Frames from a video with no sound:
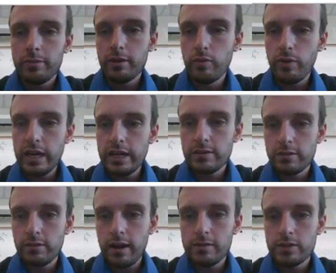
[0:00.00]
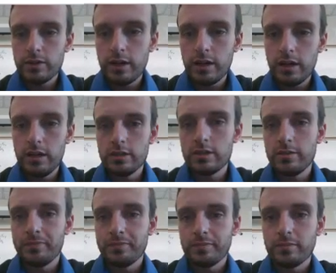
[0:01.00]
The radius of the gravitron is
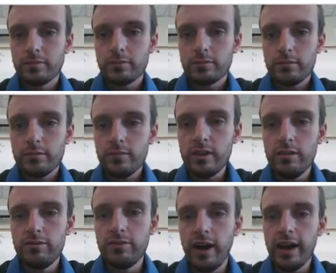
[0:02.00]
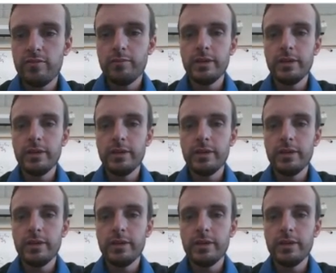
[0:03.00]
5